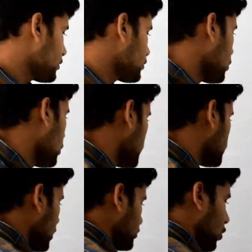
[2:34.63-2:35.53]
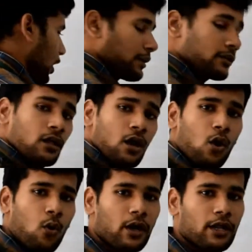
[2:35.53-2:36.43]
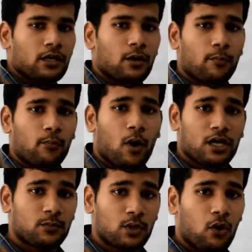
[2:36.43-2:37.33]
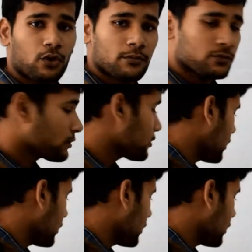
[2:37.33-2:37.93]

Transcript: So let's toss a coin. What are the possible outcomes?